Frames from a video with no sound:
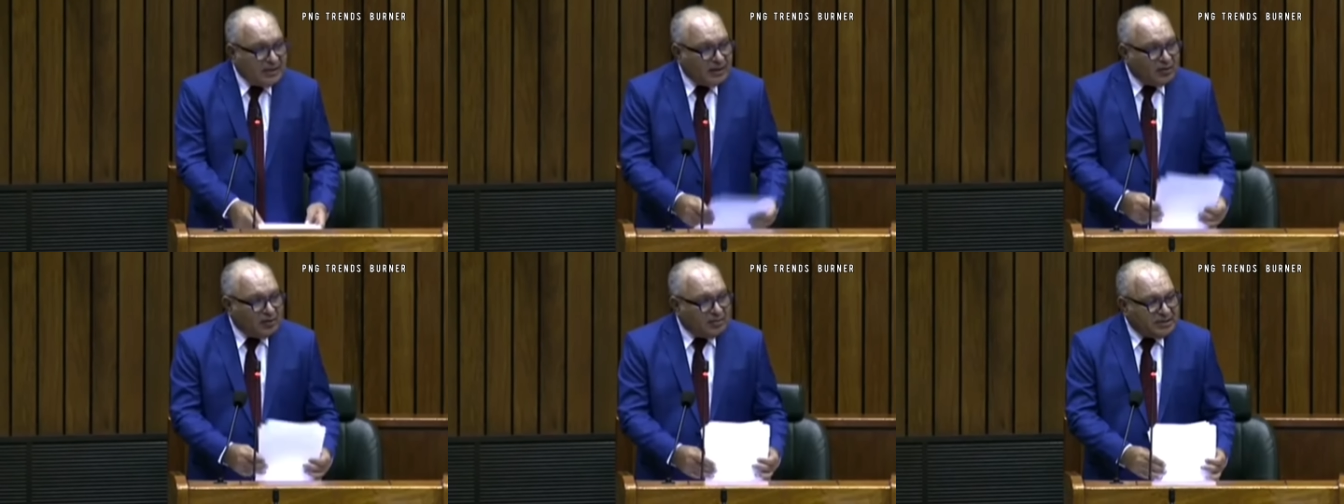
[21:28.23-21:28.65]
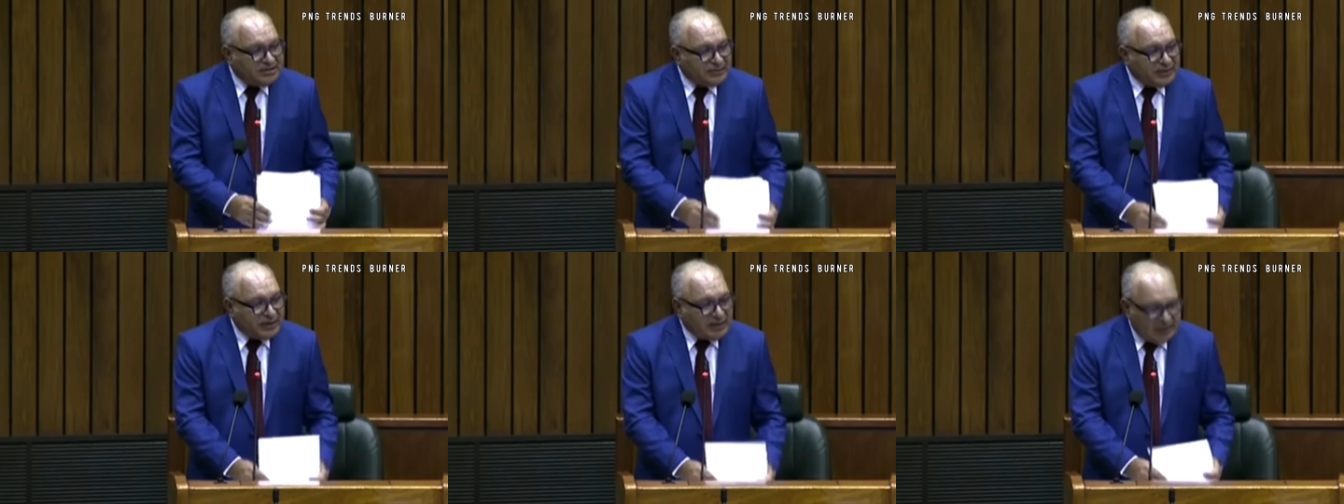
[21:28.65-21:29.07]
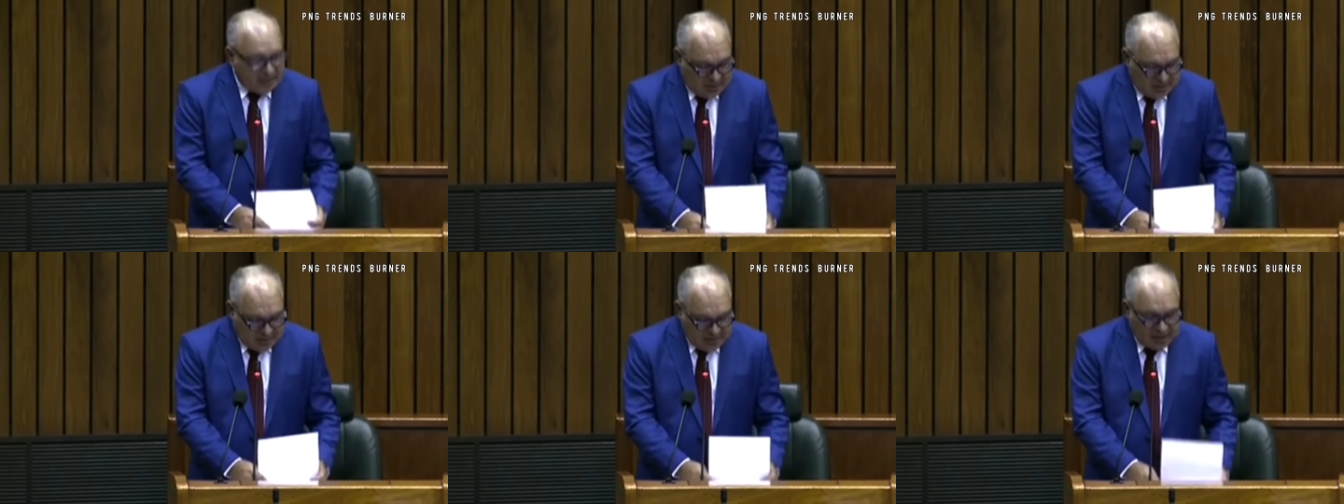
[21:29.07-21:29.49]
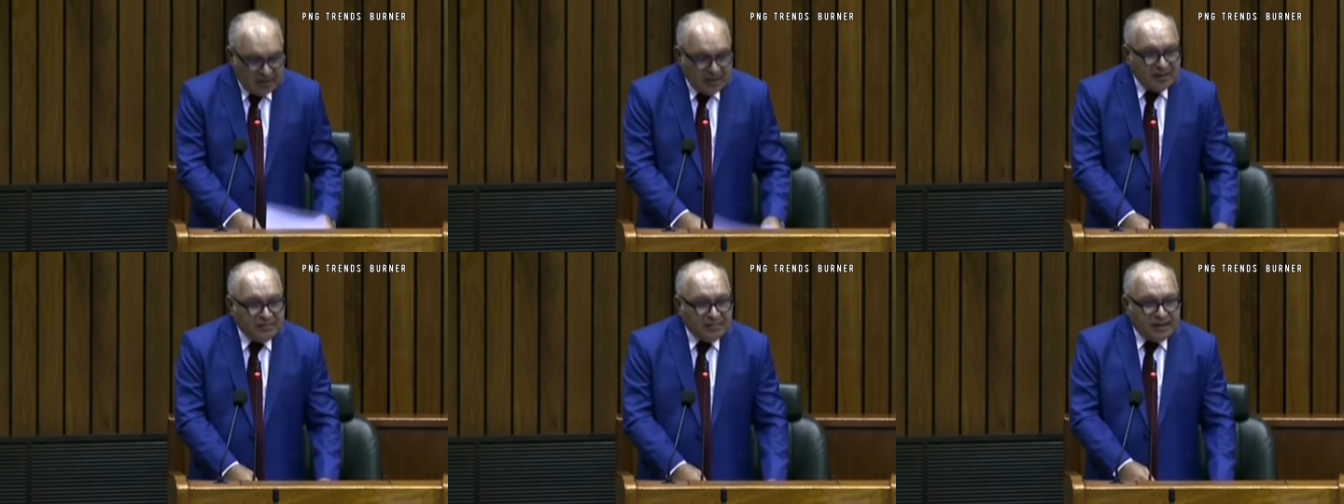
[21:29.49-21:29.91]
the economy is tracking,
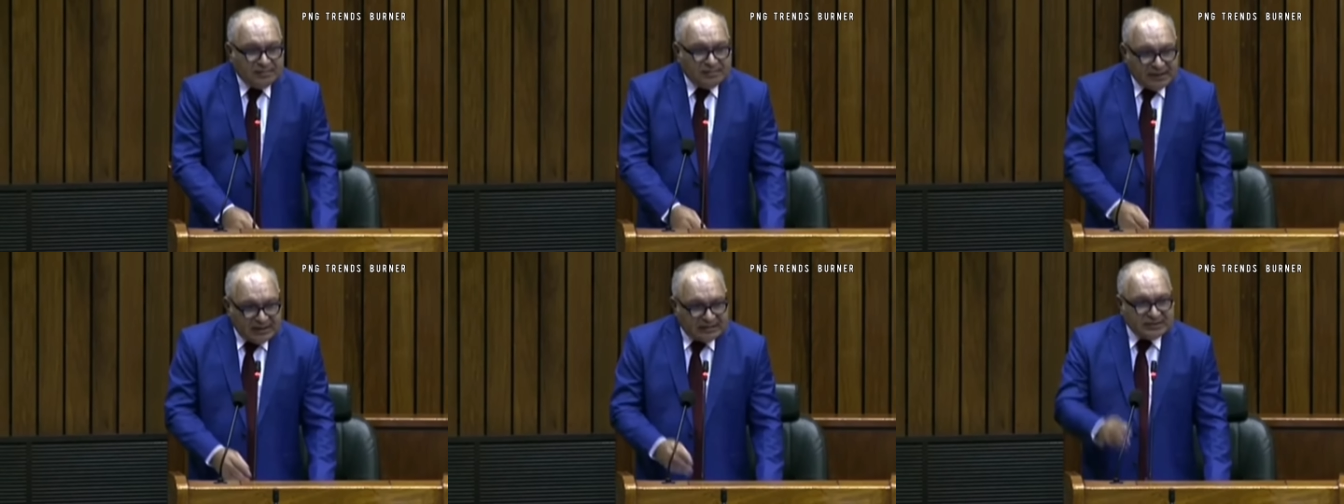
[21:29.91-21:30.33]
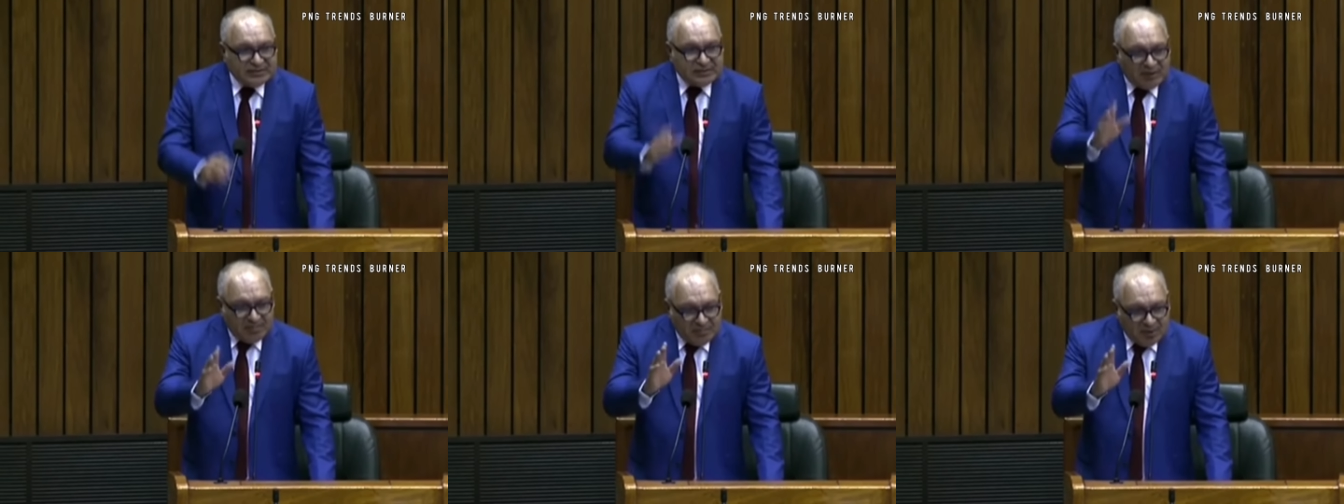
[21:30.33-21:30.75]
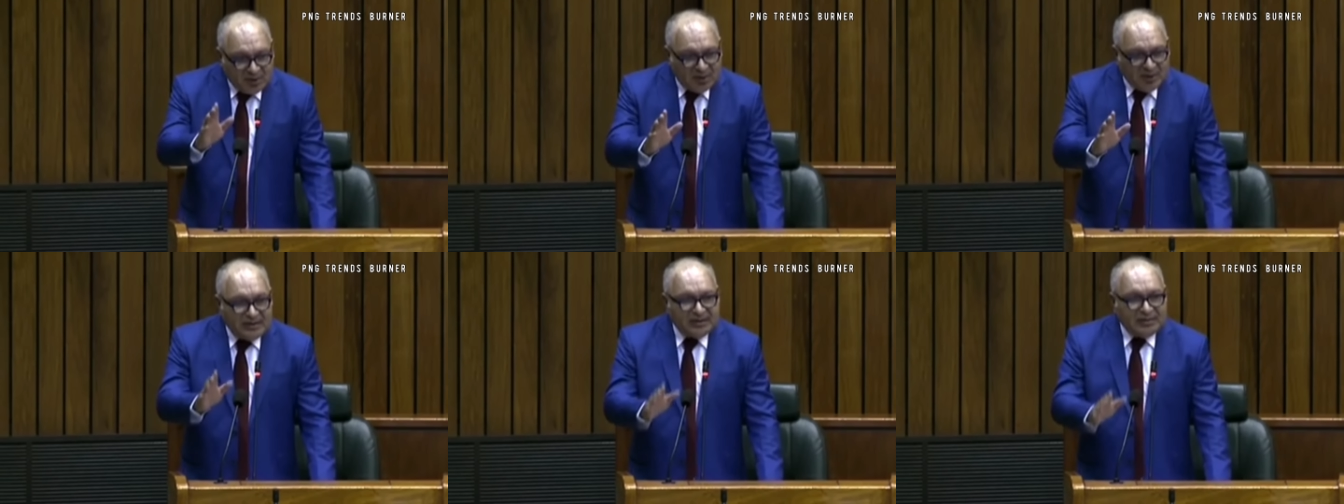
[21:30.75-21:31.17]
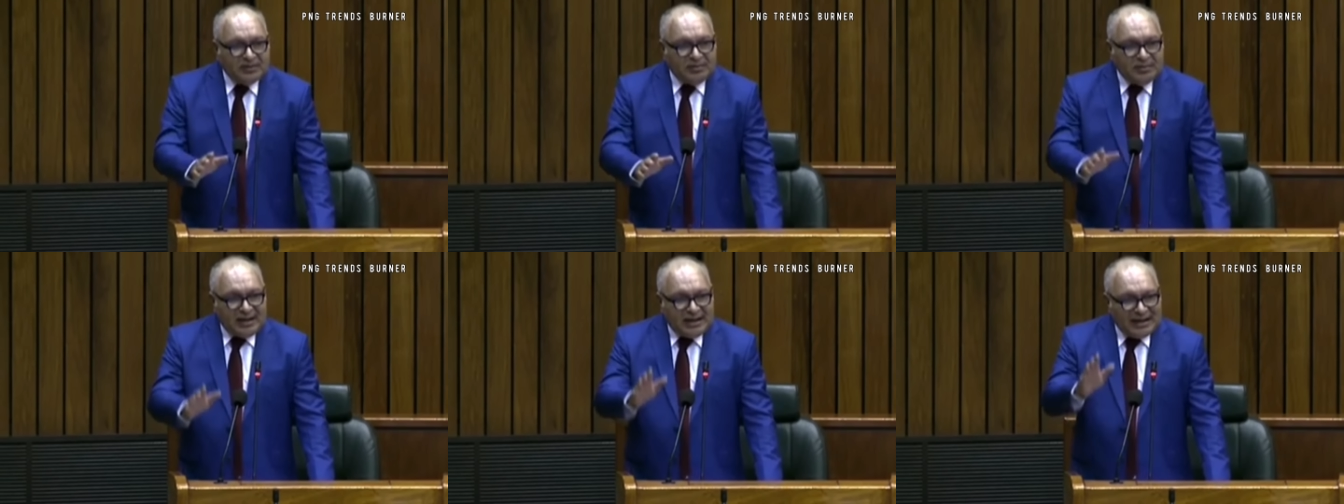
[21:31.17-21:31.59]
but please stop borrowing.
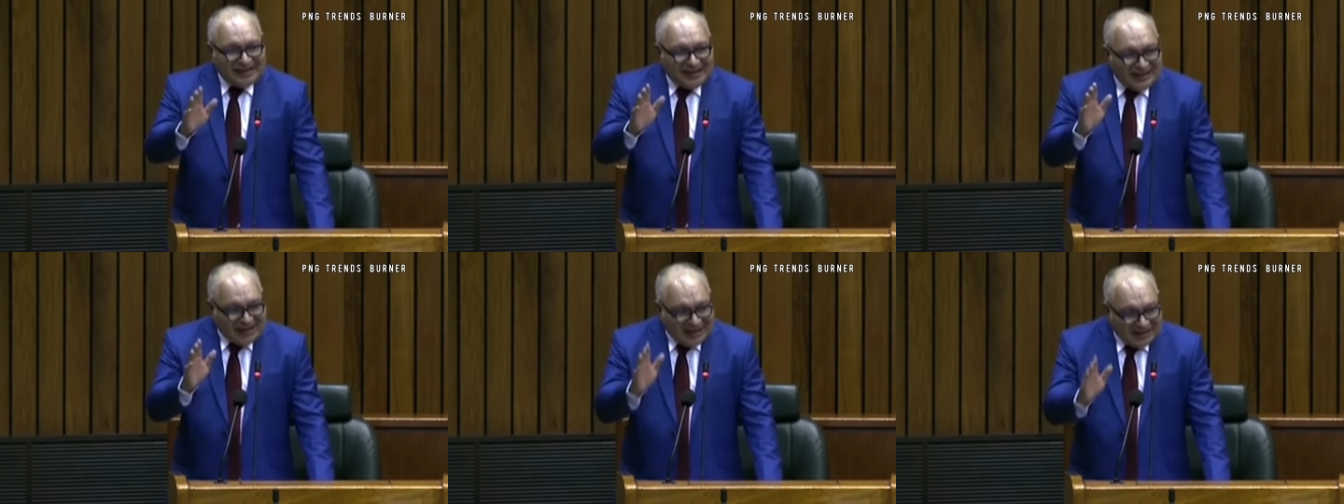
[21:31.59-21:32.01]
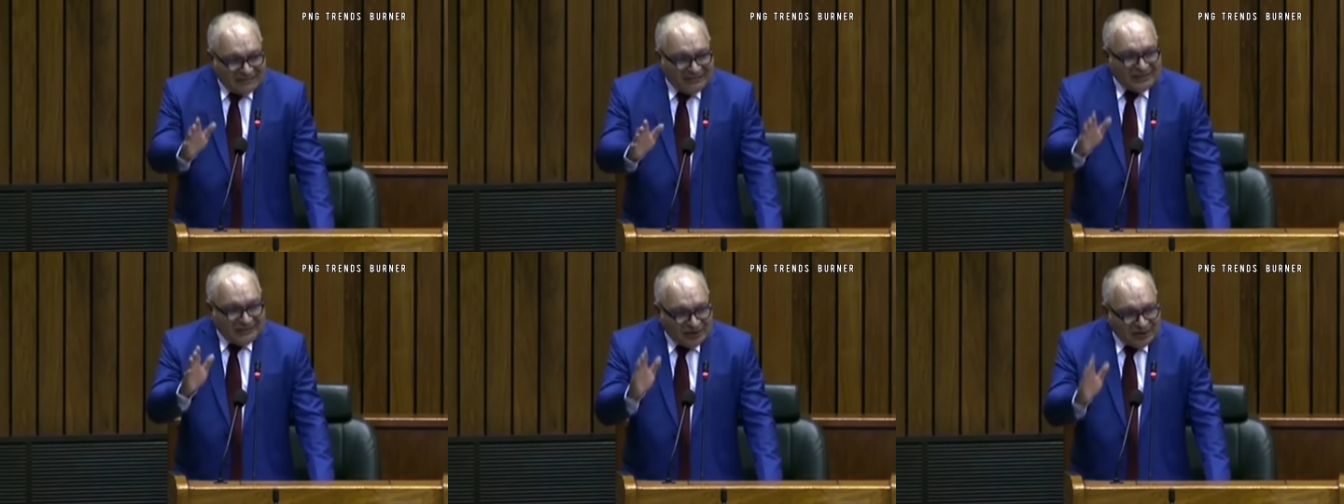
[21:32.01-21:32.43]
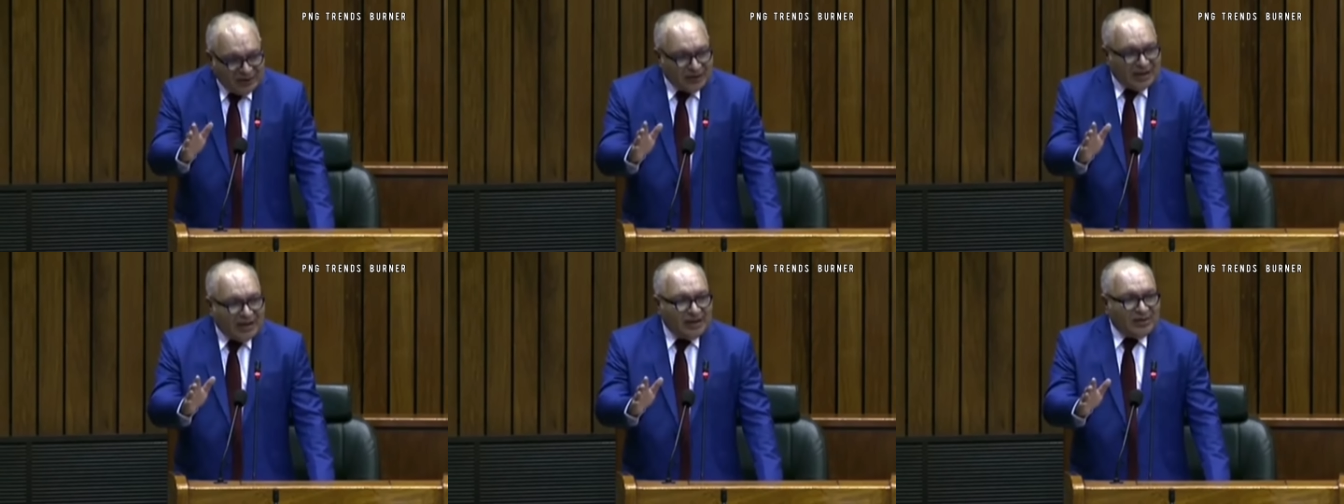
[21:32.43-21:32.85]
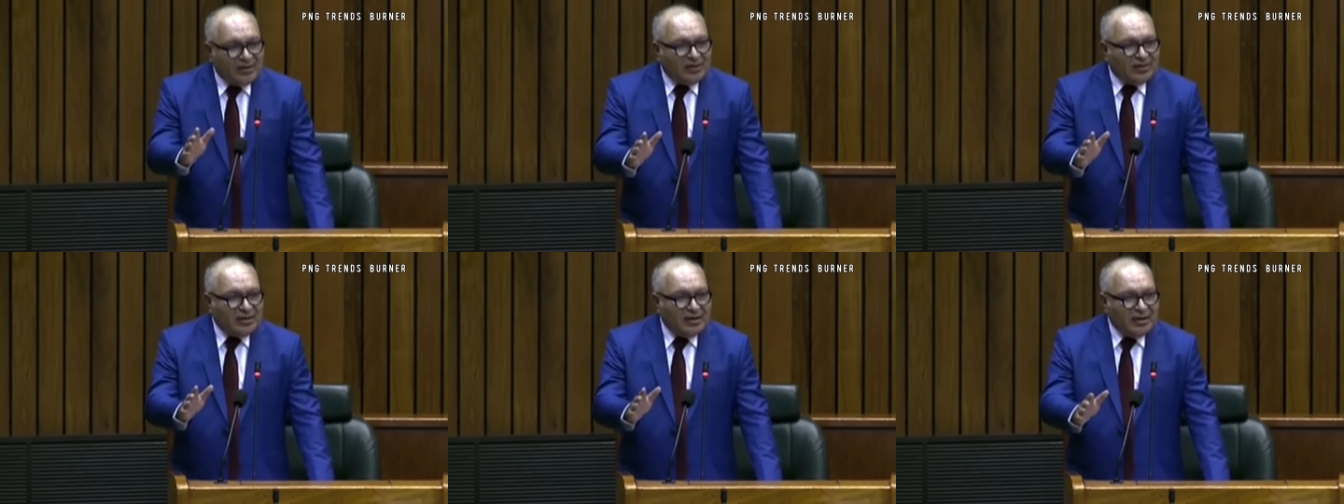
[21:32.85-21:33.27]
You've like got enough revenue now,
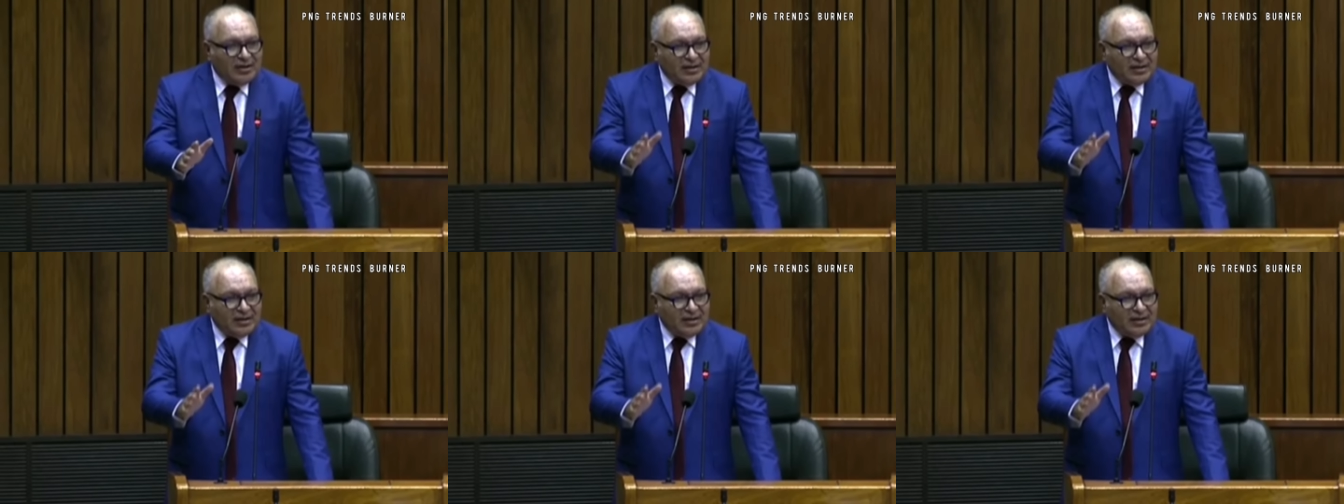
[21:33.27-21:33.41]
lo.